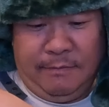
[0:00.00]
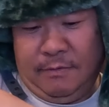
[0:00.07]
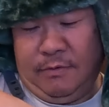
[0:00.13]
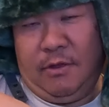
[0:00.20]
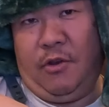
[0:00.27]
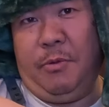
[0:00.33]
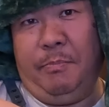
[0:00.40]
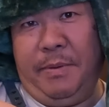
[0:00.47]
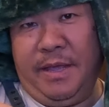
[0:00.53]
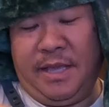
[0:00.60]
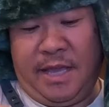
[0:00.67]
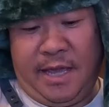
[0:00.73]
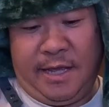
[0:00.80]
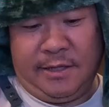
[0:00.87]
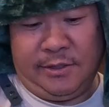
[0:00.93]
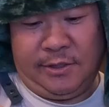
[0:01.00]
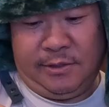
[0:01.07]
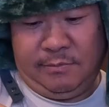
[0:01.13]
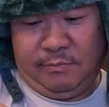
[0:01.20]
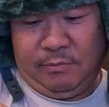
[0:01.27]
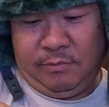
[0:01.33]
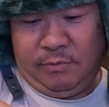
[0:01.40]
They're the big cans.
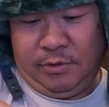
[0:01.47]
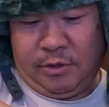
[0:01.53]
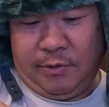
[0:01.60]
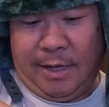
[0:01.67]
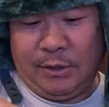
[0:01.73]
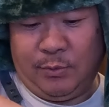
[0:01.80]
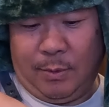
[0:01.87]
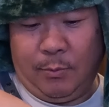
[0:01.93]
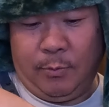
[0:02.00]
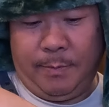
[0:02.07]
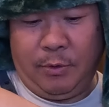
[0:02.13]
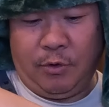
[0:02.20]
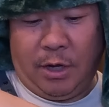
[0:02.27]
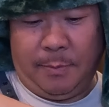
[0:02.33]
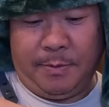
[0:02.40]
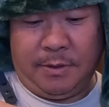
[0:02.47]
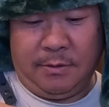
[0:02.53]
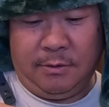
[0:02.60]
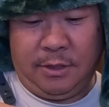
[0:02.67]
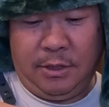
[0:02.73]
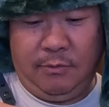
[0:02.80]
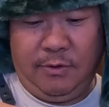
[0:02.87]
So that's what I'm going to be dropping.
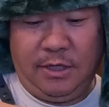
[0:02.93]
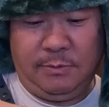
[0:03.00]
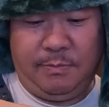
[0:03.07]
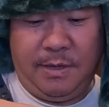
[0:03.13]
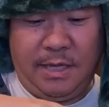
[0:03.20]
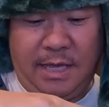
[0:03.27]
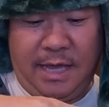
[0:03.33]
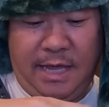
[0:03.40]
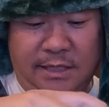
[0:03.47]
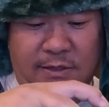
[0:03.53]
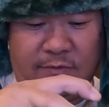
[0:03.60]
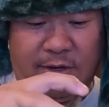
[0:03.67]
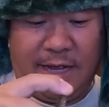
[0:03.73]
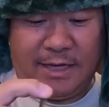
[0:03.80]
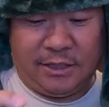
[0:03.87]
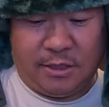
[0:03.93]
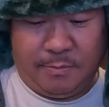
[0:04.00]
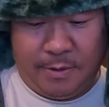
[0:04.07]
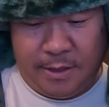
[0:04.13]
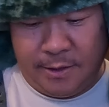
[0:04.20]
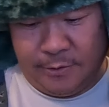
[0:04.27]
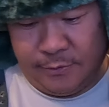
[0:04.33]
2 of these big cans of diced
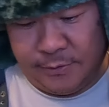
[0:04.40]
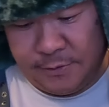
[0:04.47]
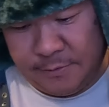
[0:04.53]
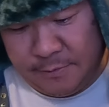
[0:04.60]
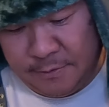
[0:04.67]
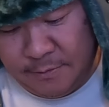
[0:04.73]
tomatoes.